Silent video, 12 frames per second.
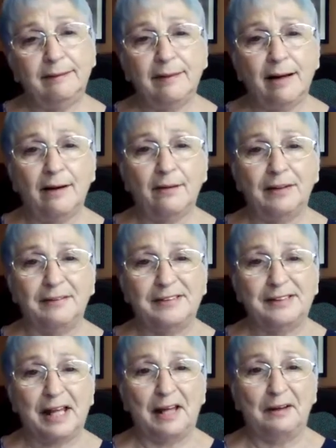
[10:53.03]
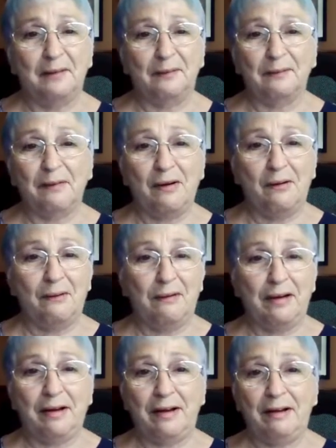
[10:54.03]
car on the side of the
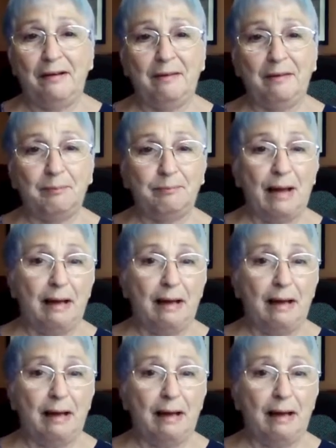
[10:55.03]
road, you know?